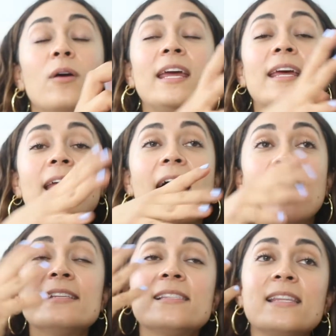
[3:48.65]
it
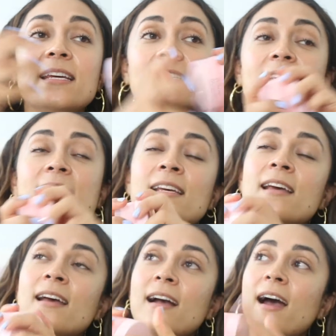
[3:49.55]
has this
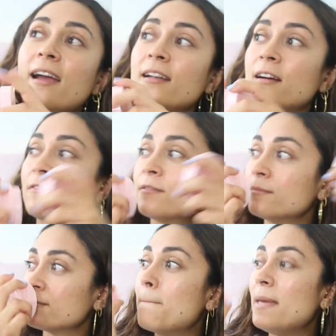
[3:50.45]
kind of
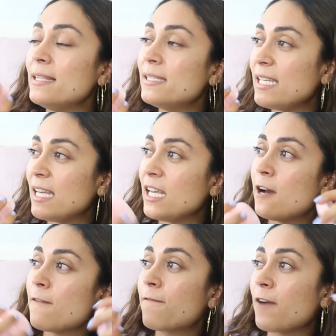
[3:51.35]
minty,
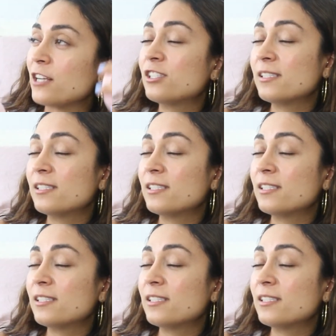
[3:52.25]
fresh